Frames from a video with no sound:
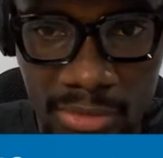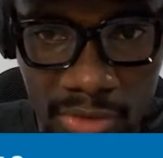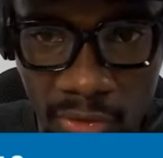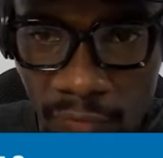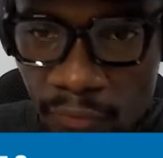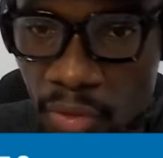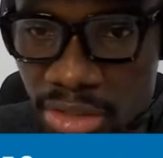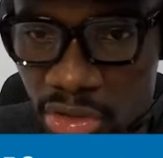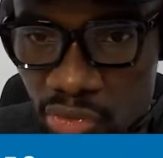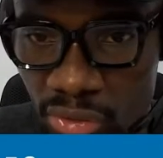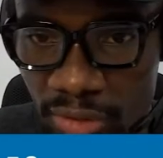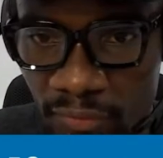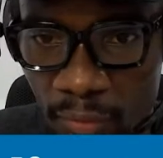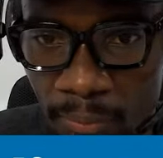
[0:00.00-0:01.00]
So phone is
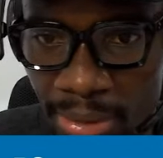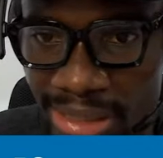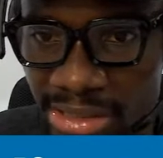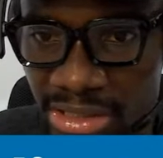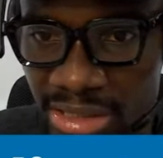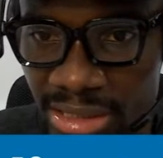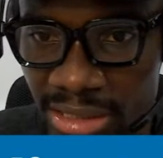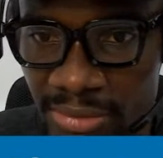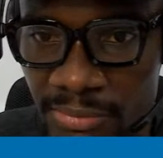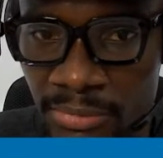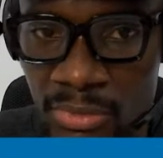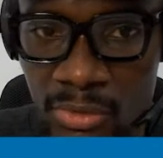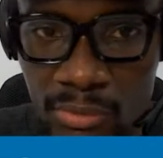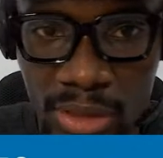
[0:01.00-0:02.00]
great for practicing,
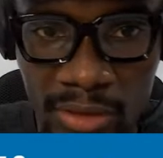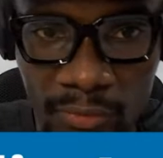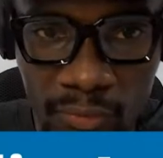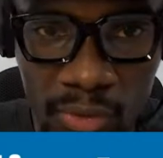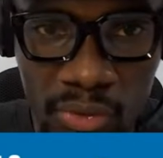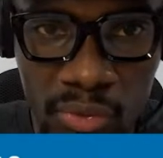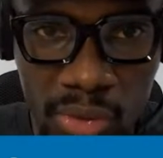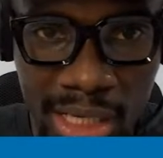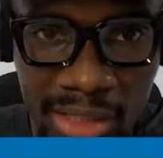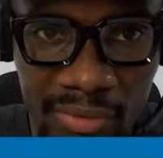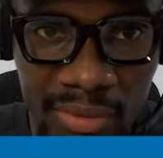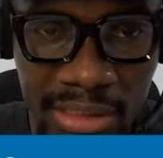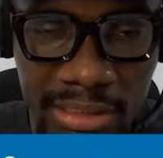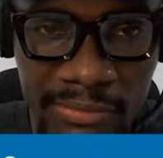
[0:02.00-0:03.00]
but if you want to
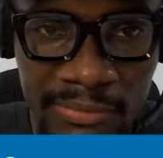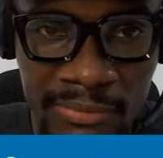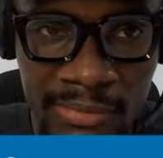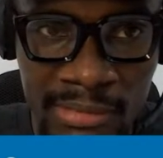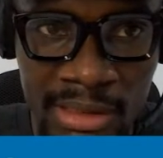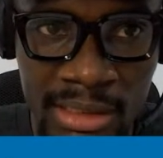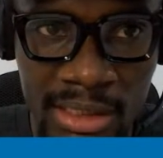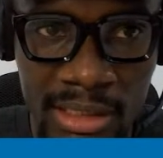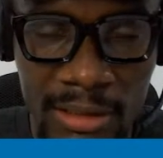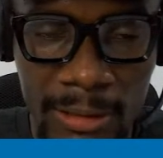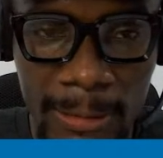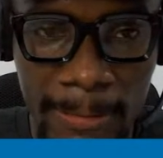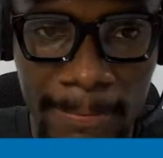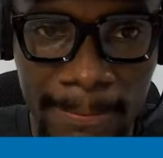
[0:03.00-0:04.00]
actually
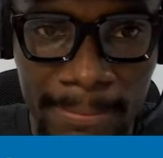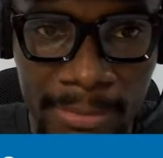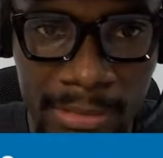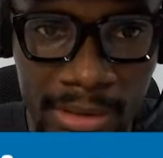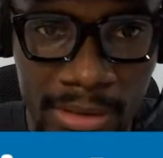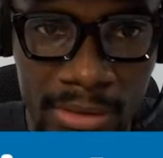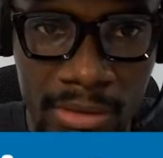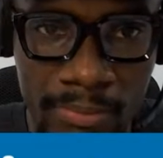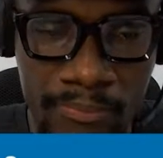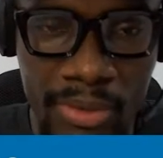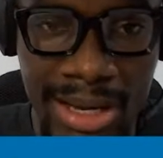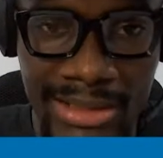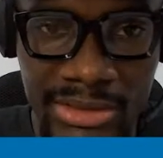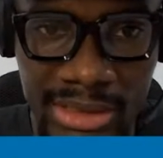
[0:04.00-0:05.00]
uh,
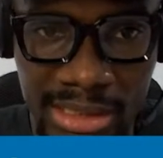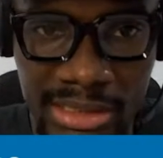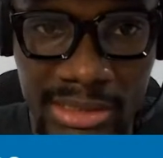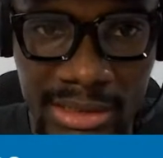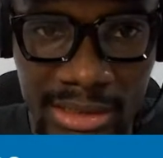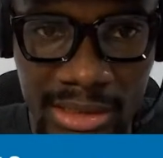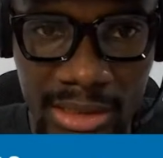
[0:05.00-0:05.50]
practice,